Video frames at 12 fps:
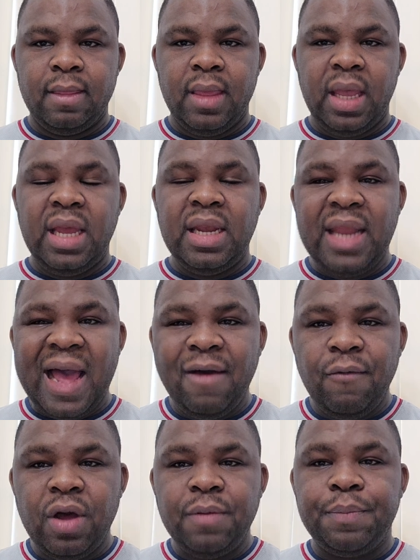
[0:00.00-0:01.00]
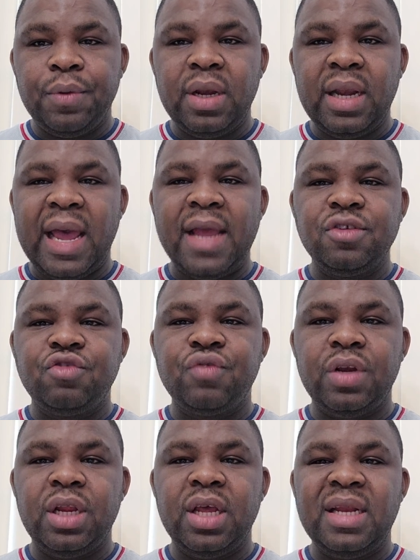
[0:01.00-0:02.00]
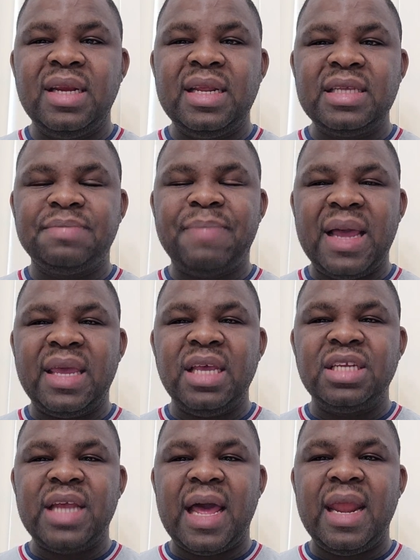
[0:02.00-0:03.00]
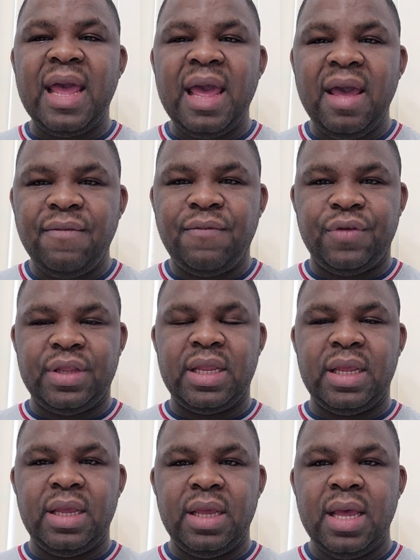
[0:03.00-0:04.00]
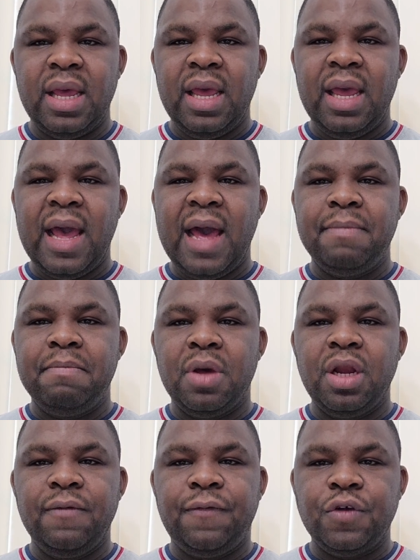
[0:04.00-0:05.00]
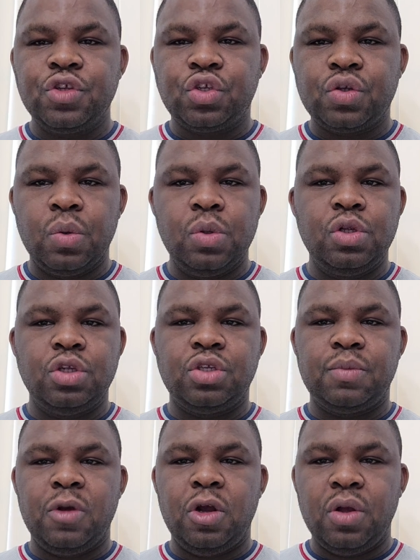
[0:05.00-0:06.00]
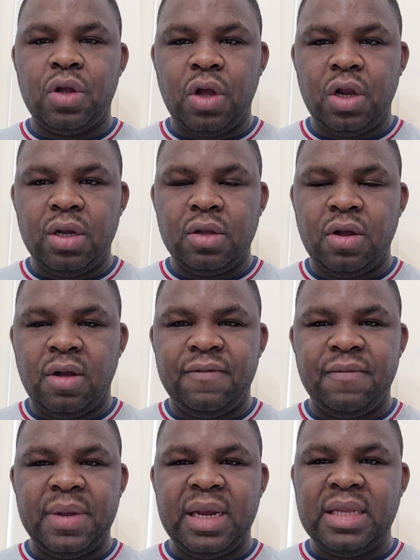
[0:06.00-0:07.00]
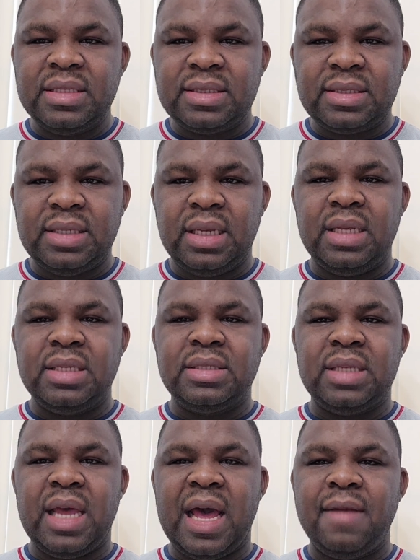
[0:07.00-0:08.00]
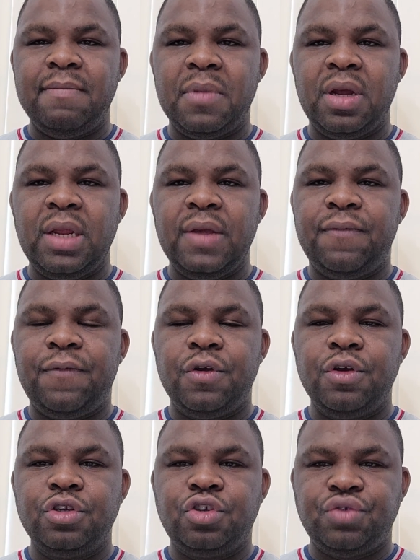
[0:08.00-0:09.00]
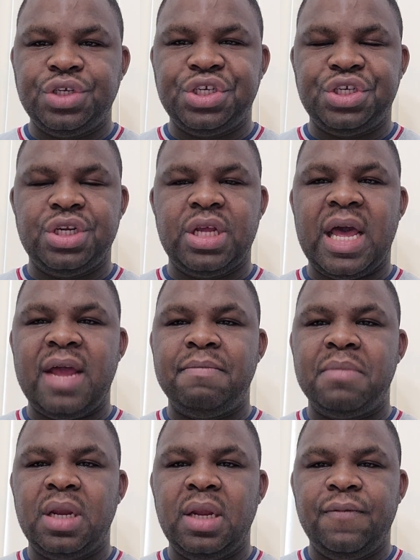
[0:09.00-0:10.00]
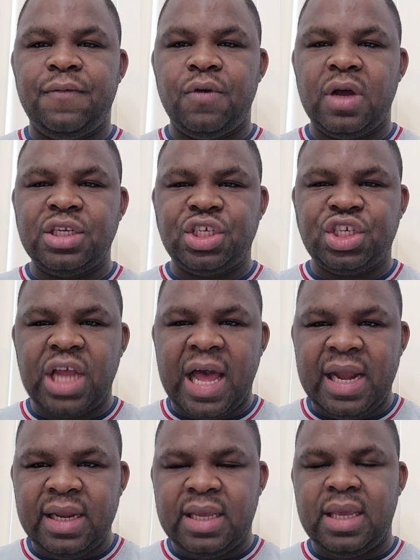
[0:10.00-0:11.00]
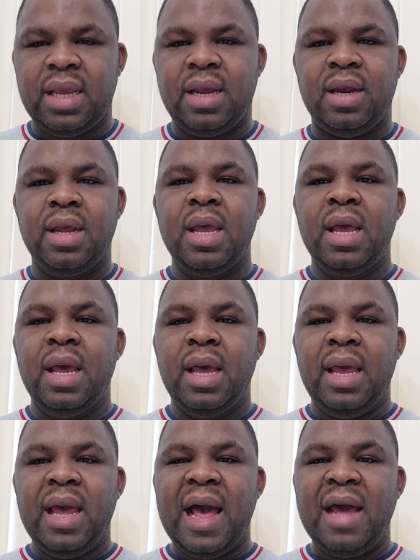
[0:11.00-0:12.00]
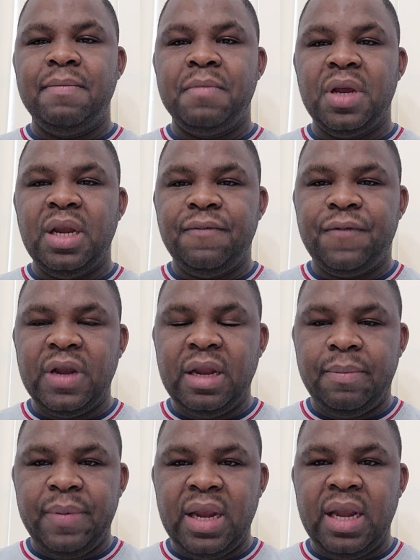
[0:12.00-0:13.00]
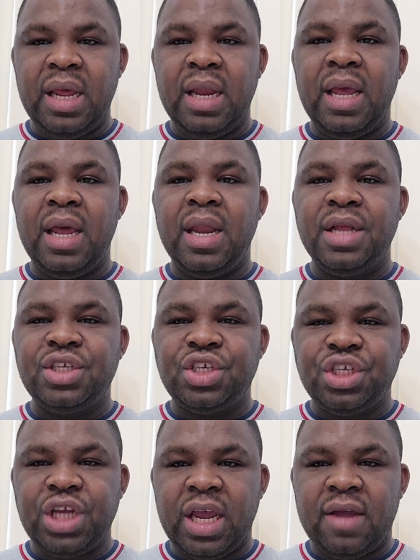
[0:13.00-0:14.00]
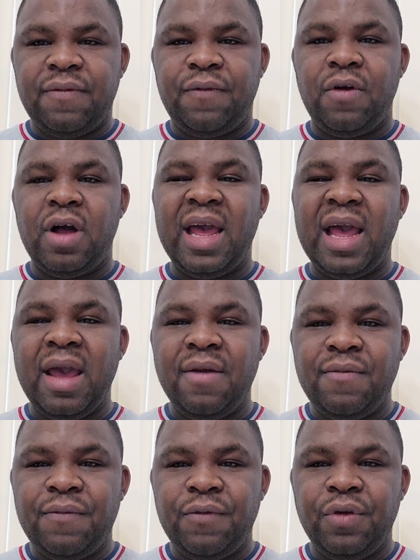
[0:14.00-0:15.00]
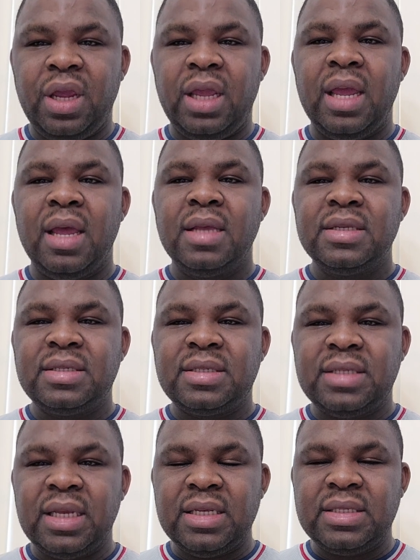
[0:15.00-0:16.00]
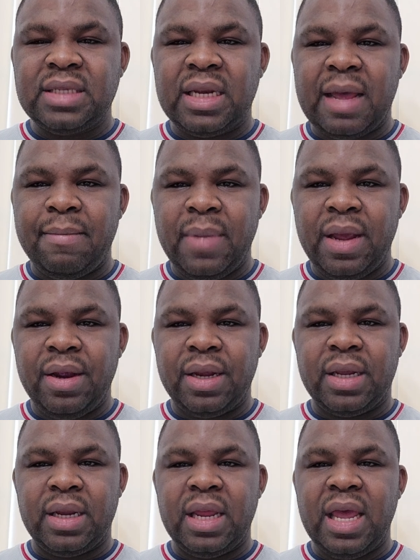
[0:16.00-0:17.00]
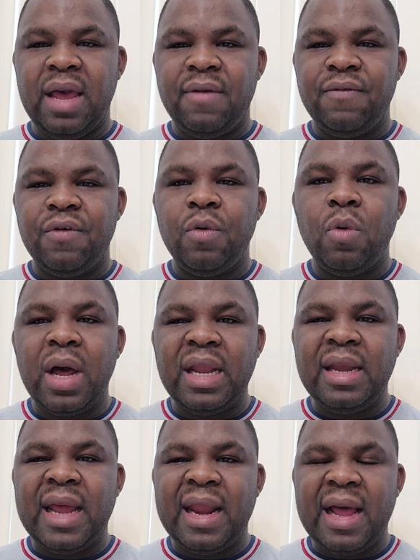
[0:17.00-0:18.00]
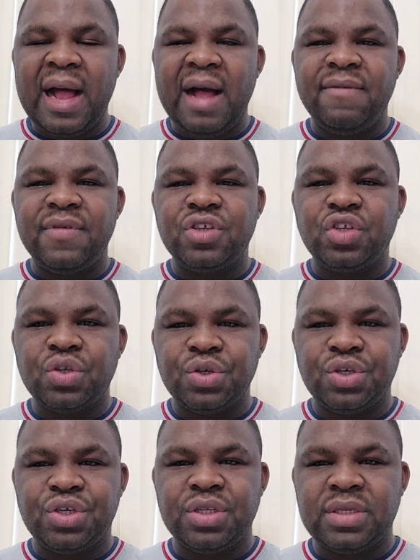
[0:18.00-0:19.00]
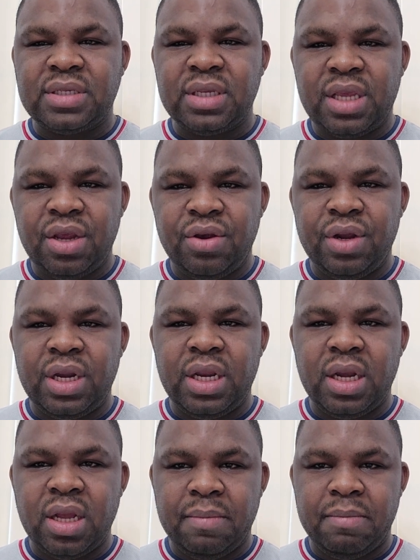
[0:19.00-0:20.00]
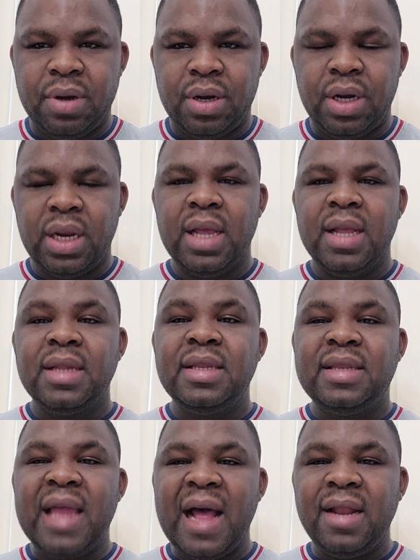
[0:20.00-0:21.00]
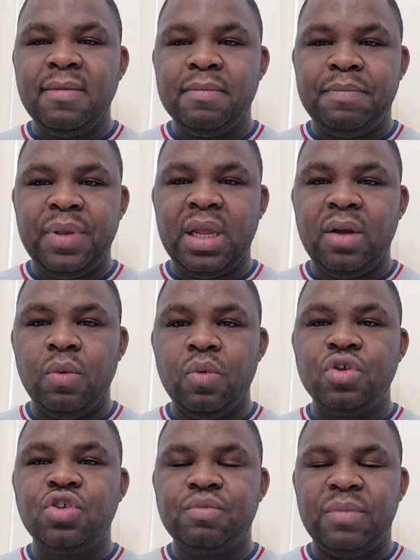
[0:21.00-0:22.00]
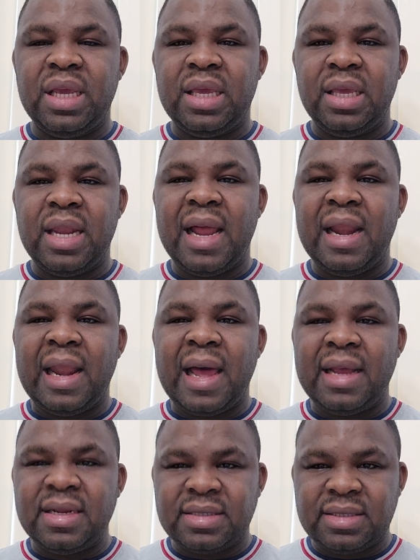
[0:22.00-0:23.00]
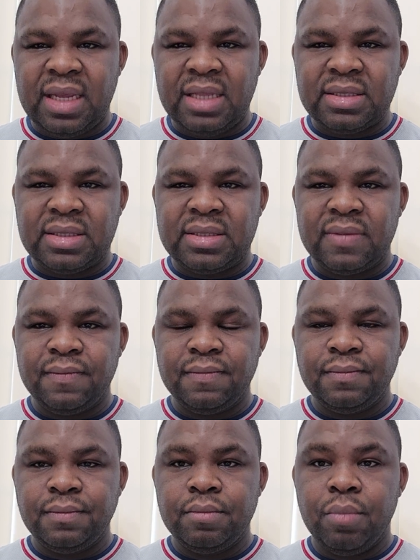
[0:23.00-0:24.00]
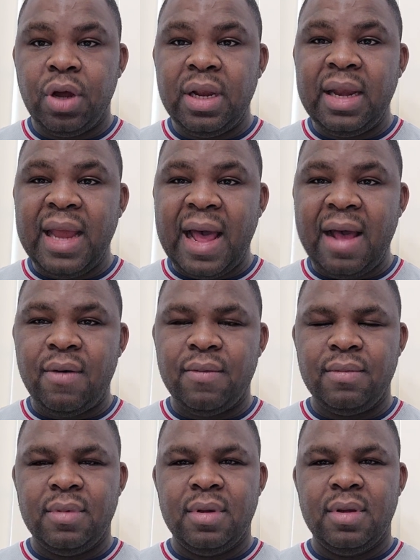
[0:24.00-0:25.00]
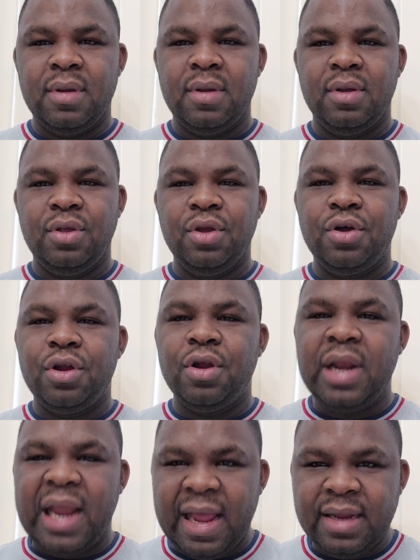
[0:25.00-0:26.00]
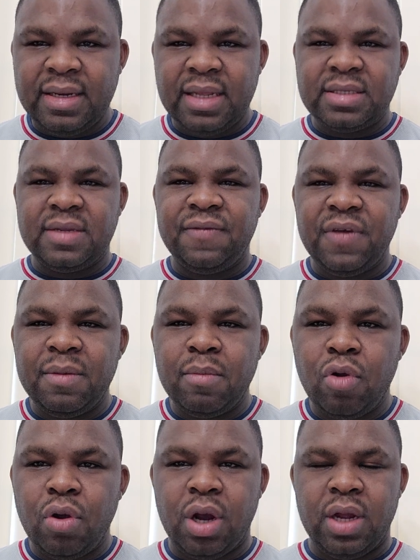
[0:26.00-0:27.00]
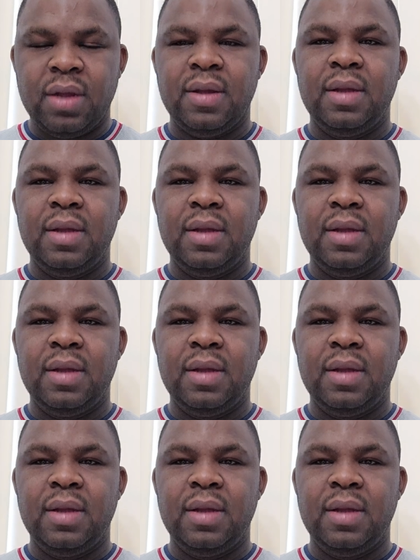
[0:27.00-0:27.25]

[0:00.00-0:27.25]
And that 1.9 trillion, this package had everything. It had money for schools, local government and cities. It had money for nutrition. It had money for childcare. It had money for dependent and a check for every citizen American, everyone that have a social security number. That bill was making a lot of sense. But now, you're going to like this even more.